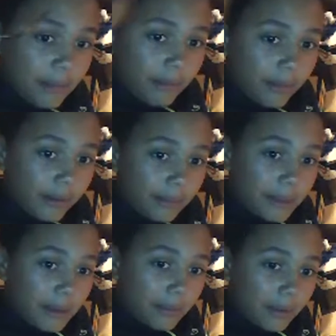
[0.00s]
Put it in
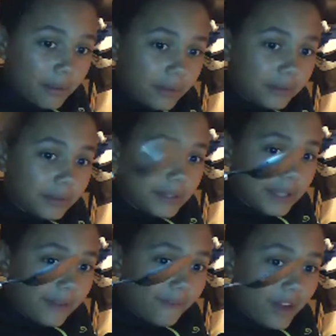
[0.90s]
my bowl. Take
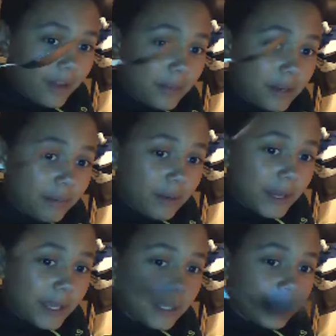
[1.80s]
a 5-minute break.
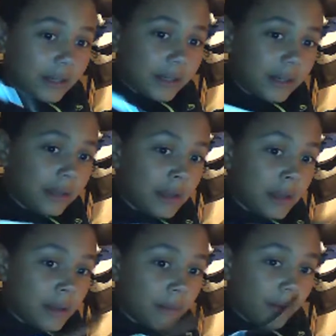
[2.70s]

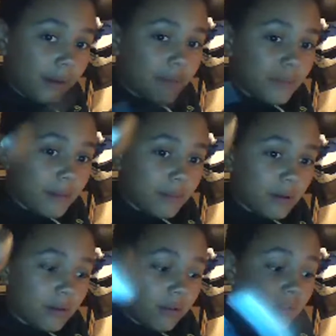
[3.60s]
Put it in my
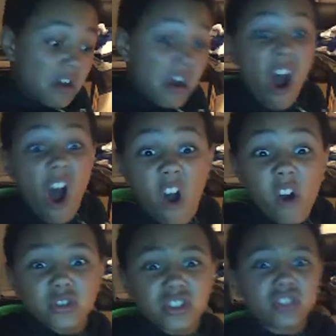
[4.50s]
bowl.
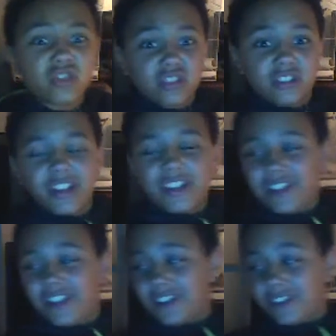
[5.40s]
Oh,
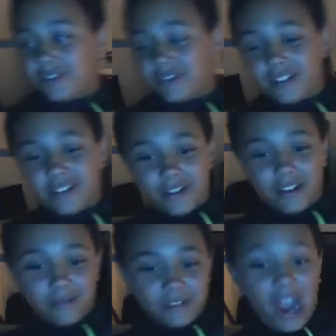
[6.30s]
and then there's other
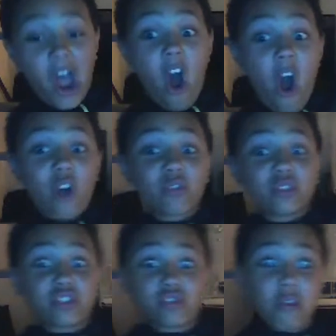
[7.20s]
kid who's like, oh,
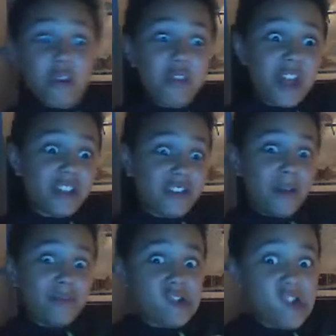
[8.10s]
screw this. I'm
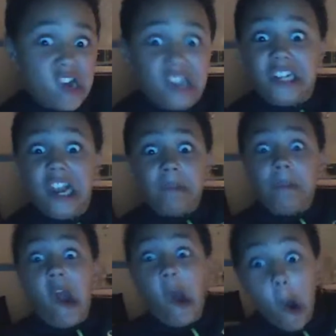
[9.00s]
just gonna take
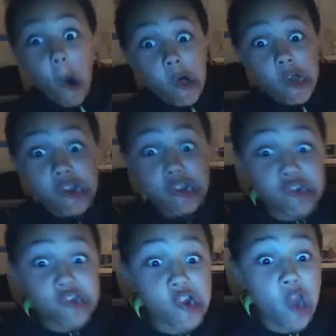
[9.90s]
my whole
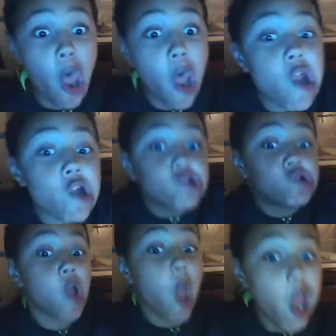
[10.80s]
hands in it and
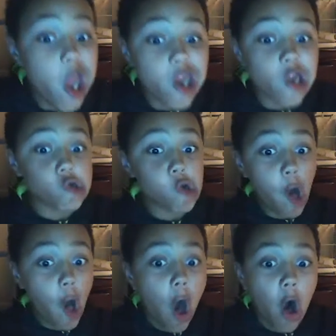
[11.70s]
eat it
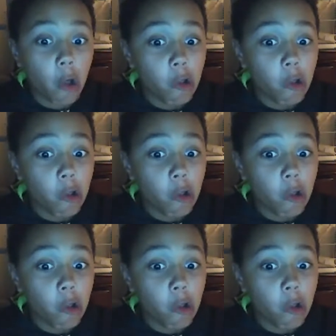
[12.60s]
all.